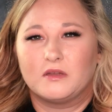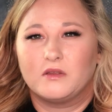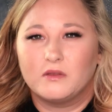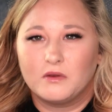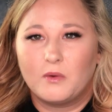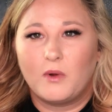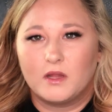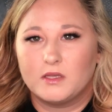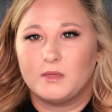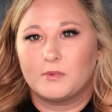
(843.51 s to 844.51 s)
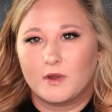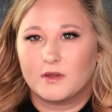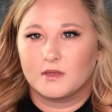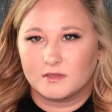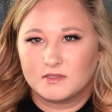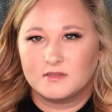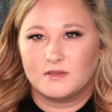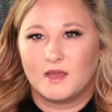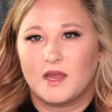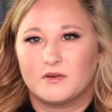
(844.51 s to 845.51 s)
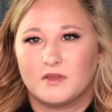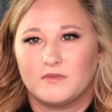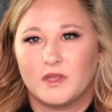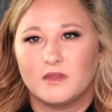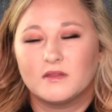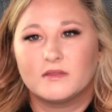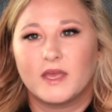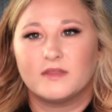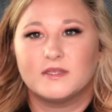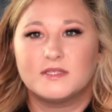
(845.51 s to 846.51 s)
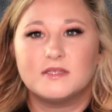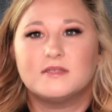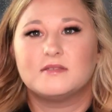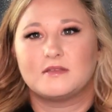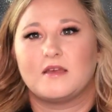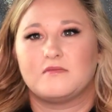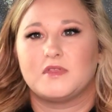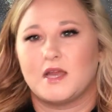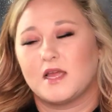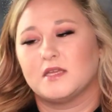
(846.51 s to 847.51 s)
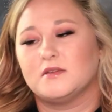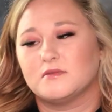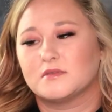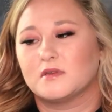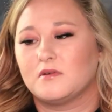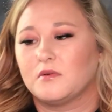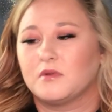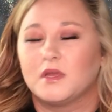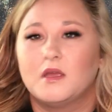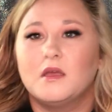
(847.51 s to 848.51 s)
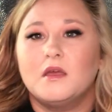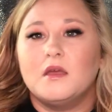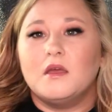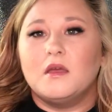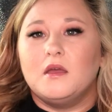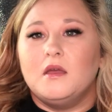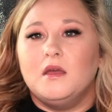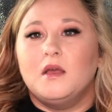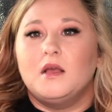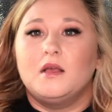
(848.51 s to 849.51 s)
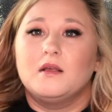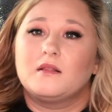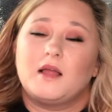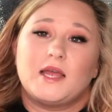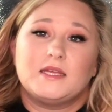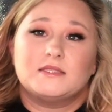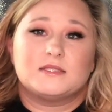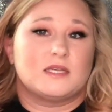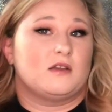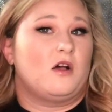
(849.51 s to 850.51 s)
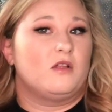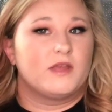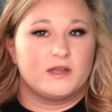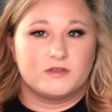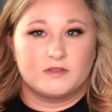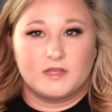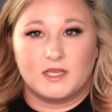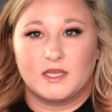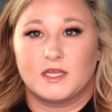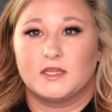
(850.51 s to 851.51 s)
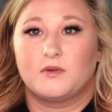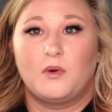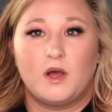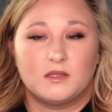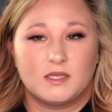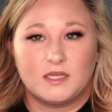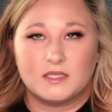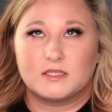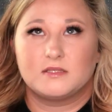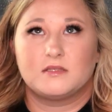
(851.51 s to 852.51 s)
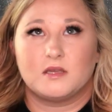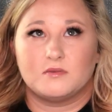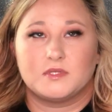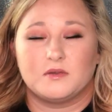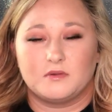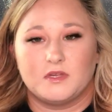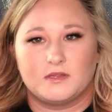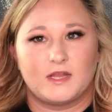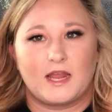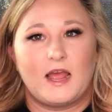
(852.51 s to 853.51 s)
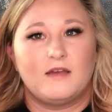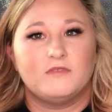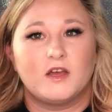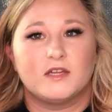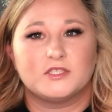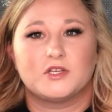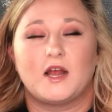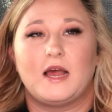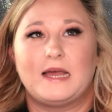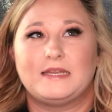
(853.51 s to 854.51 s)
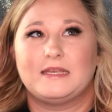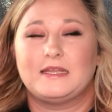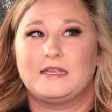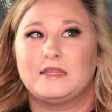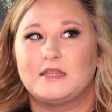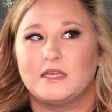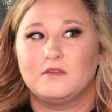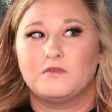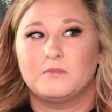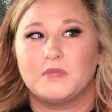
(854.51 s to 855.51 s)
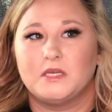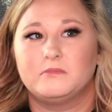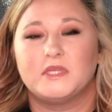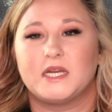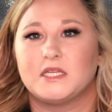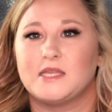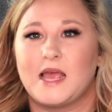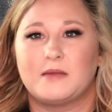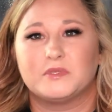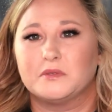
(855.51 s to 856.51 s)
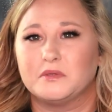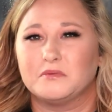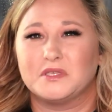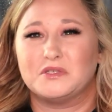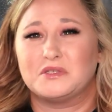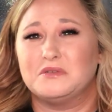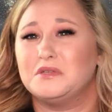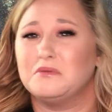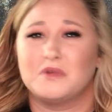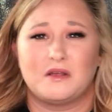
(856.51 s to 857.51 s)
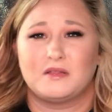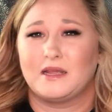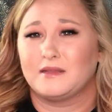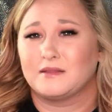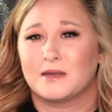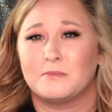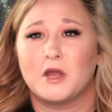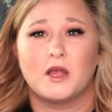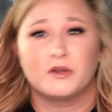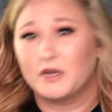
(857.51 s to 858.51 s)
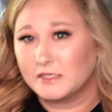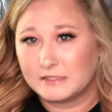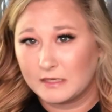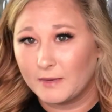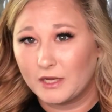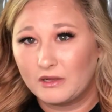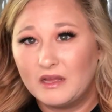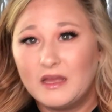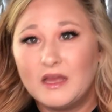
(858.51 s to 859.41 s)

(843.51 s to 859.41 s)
a good quality product out of it. Like, this is stuff that I use on clients and all that other thing, and the quality is so good. Like, I have not tried anything from them that I absolutely just do not like, that I'm not crazy about.